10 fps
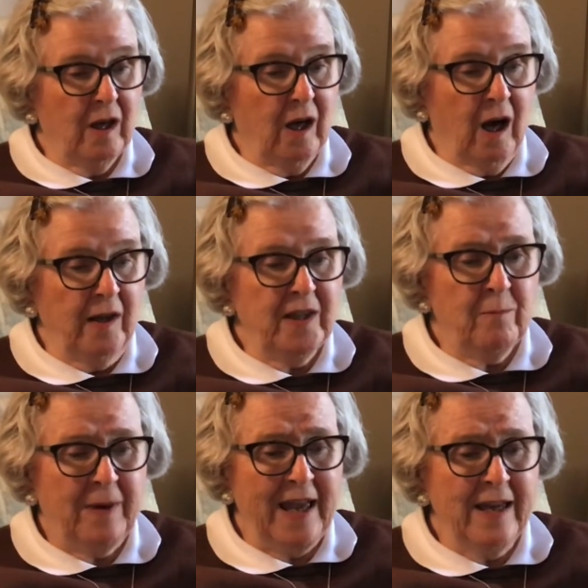On the
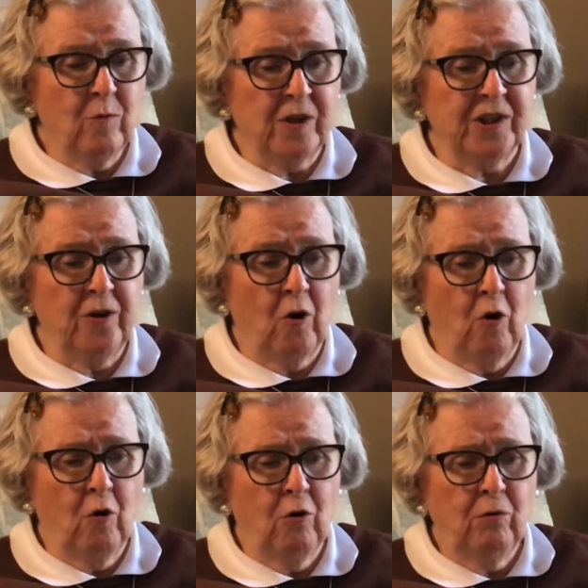bank was an
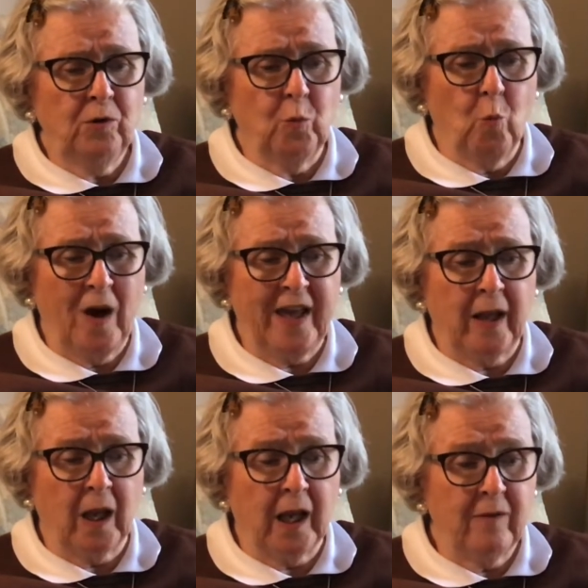old
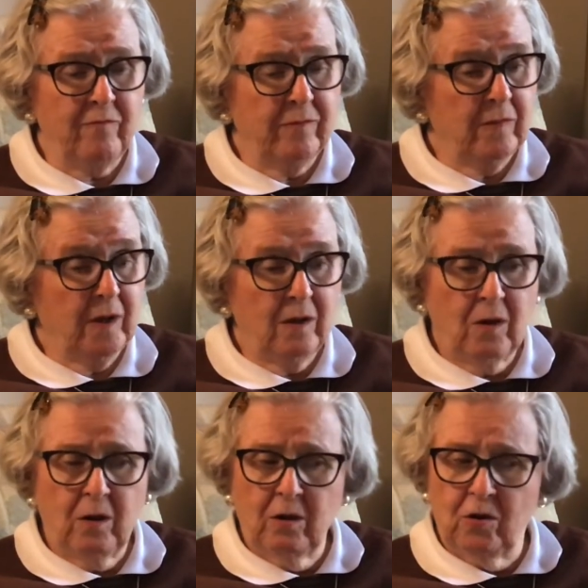well.
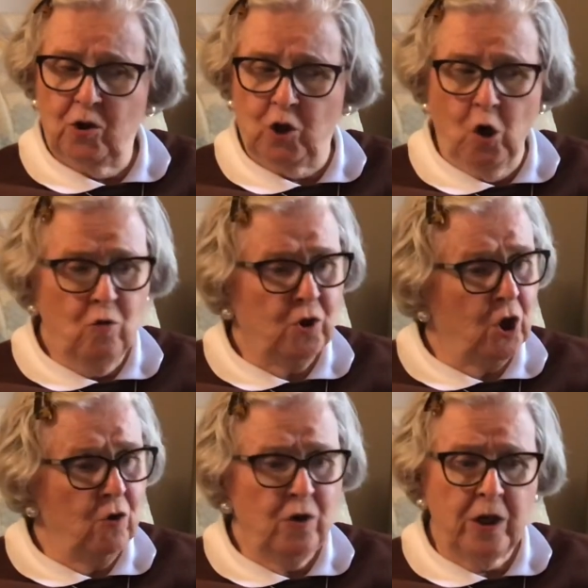"Don't
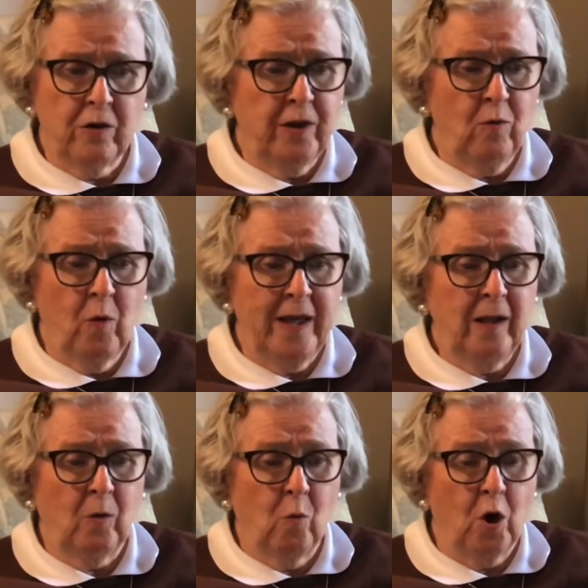go near the
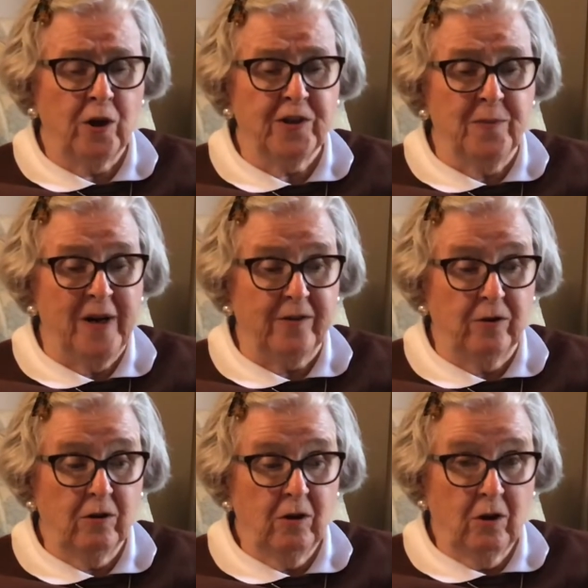well," warned the
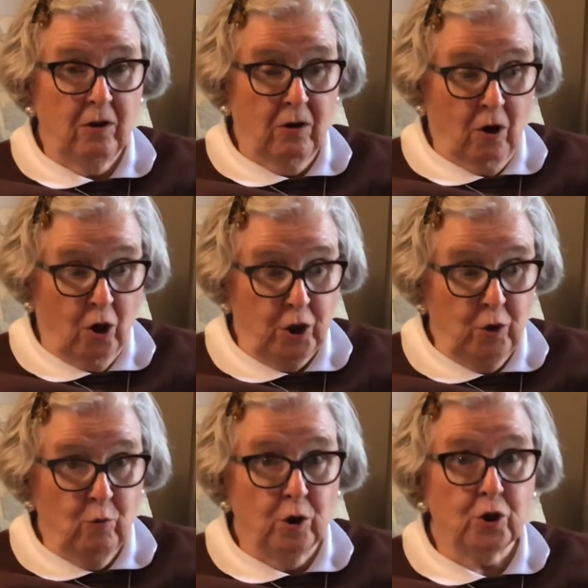mother, "or
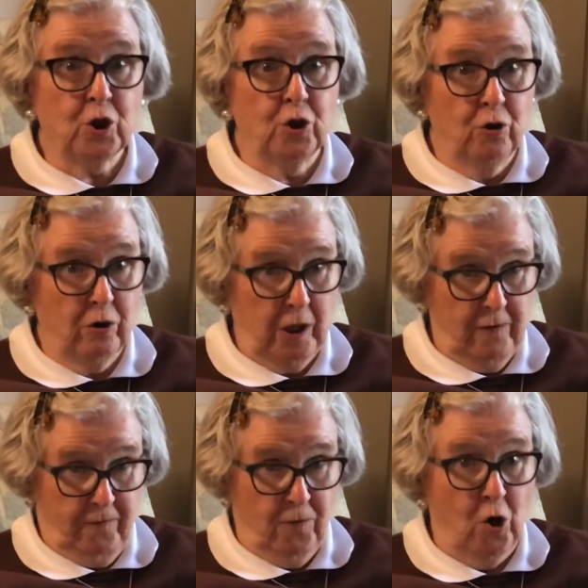you will surely
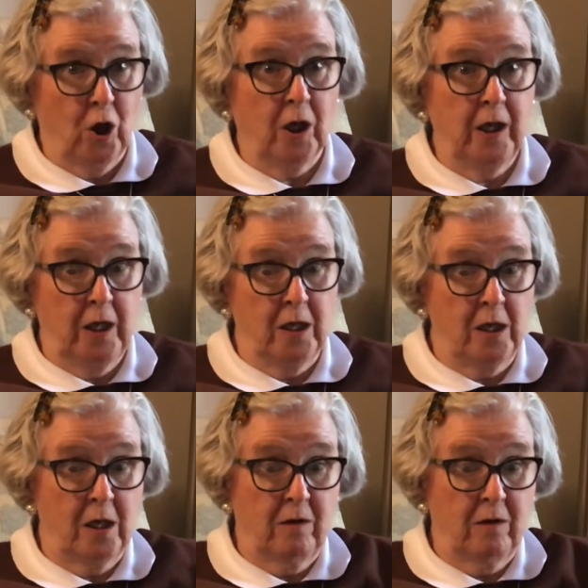fall in."